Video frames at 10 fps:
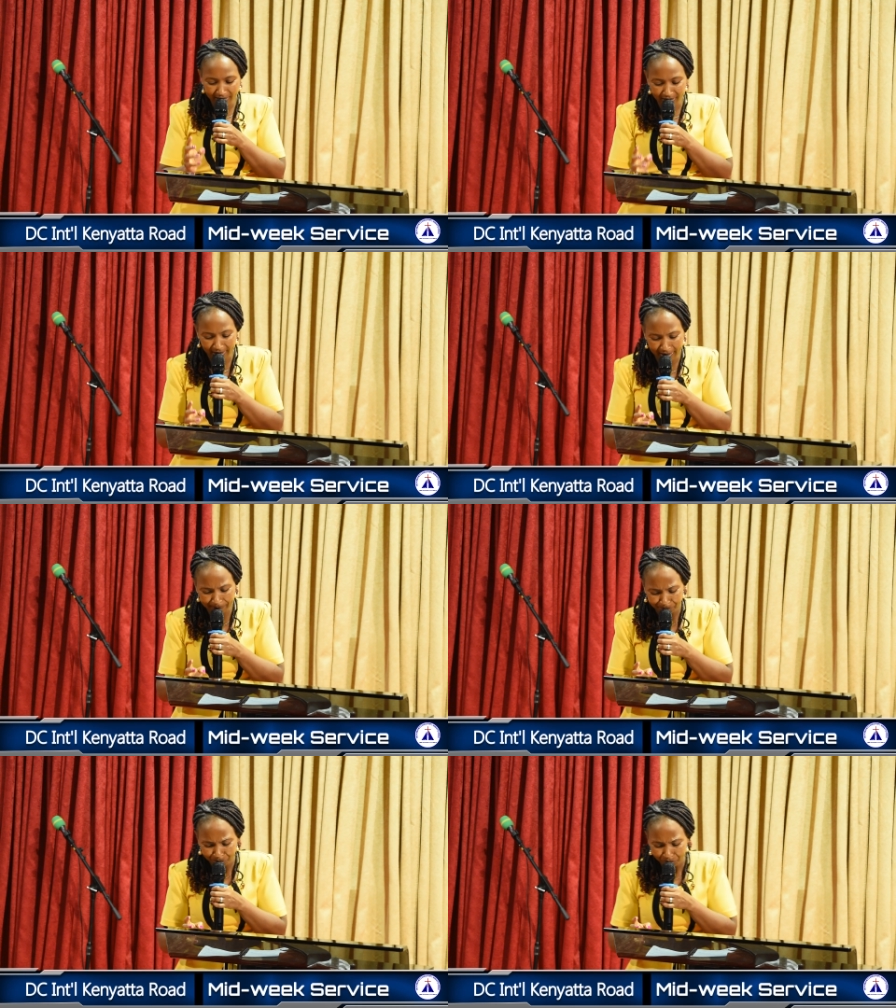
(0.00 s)
that uh,
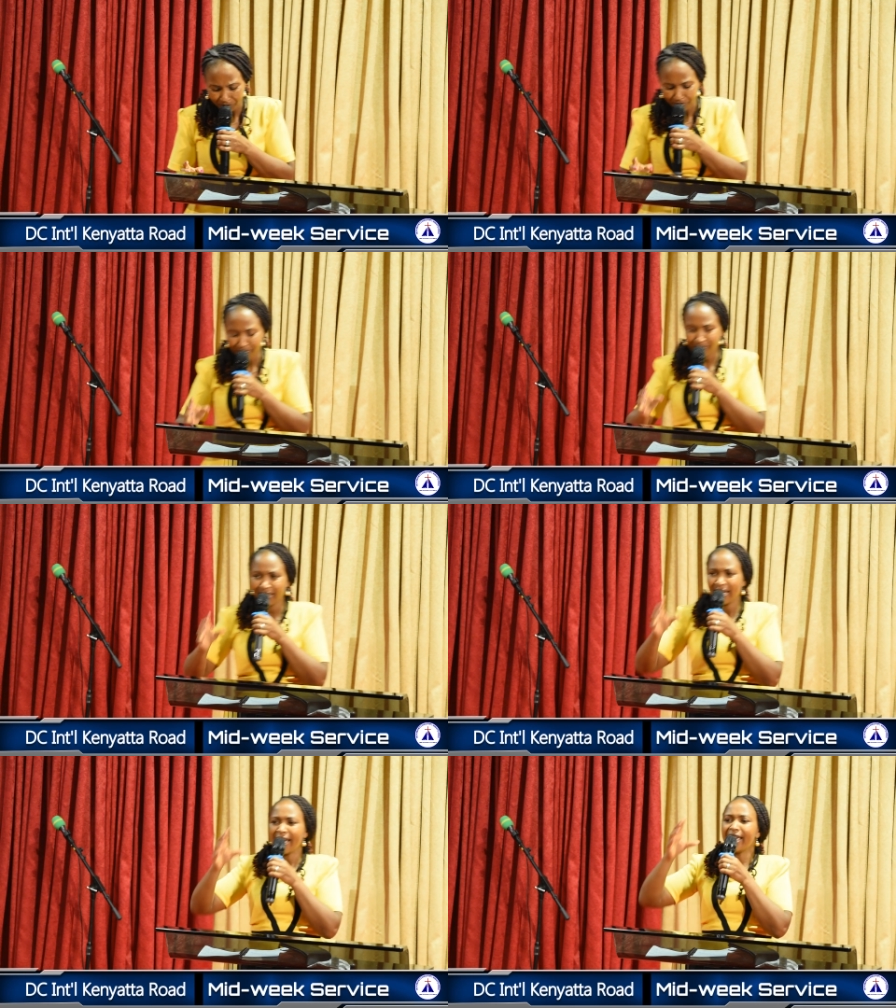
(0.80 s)

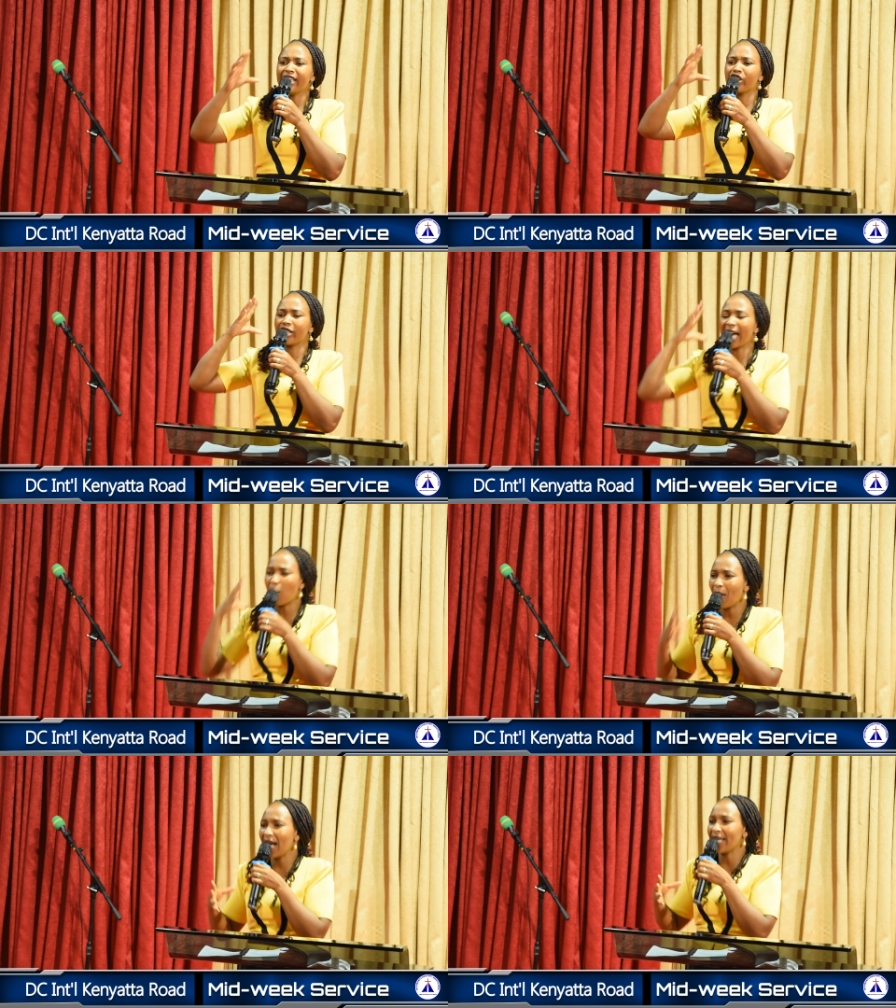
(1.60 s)
he
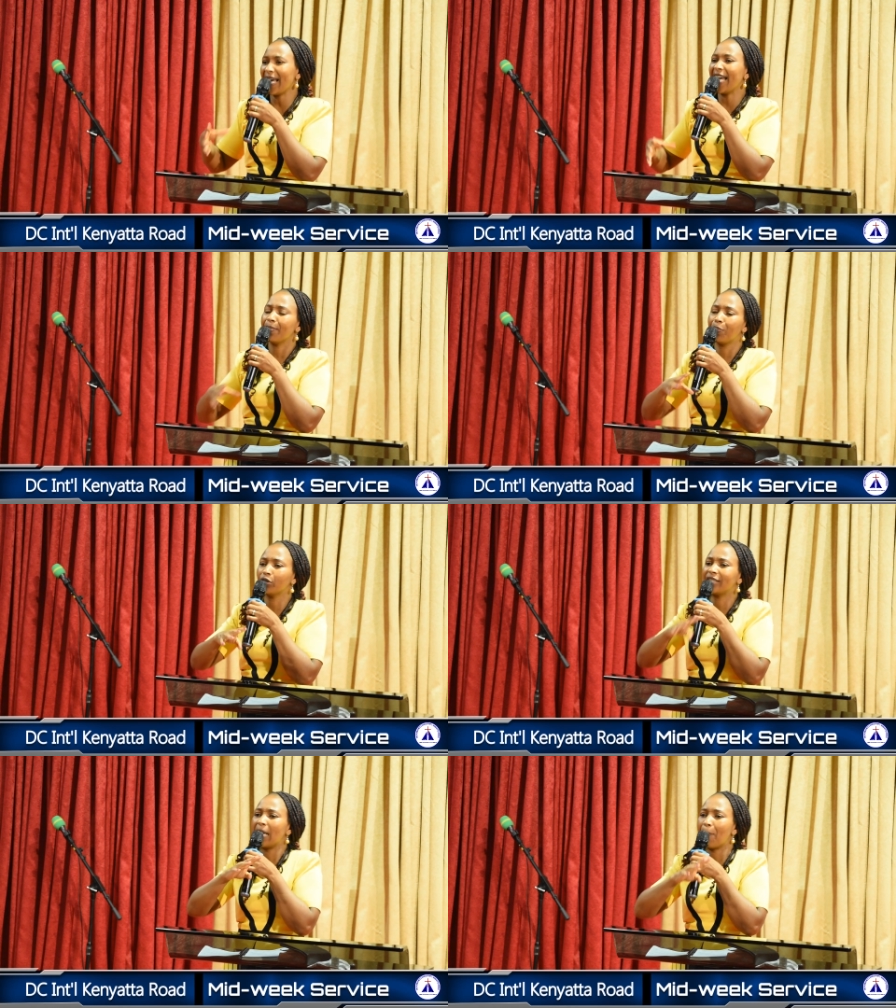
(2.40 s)
showered and
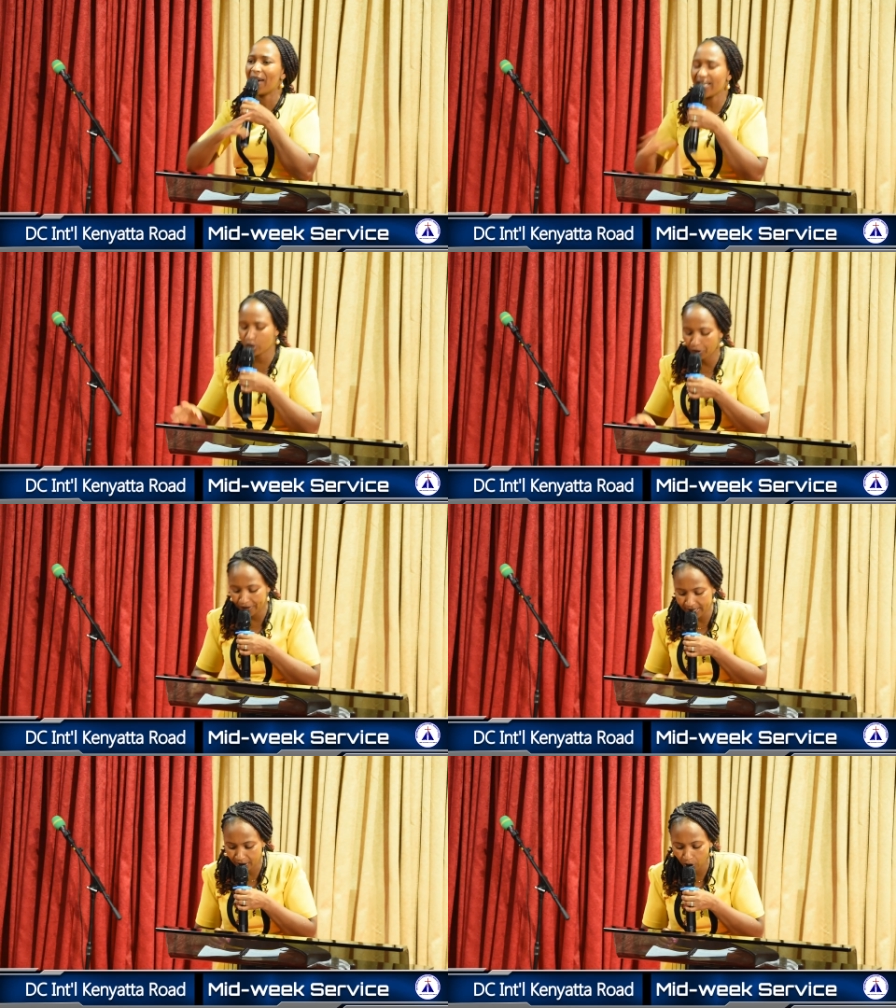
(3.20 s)
put the best of
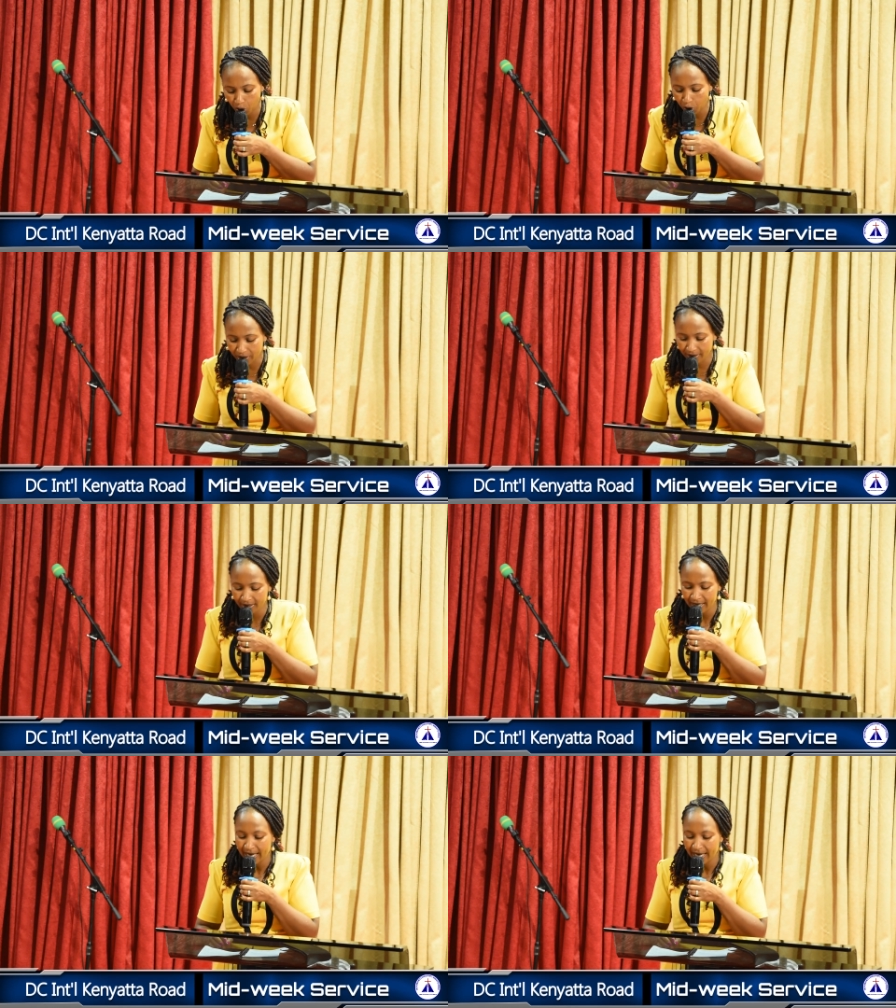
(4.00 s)
his clothes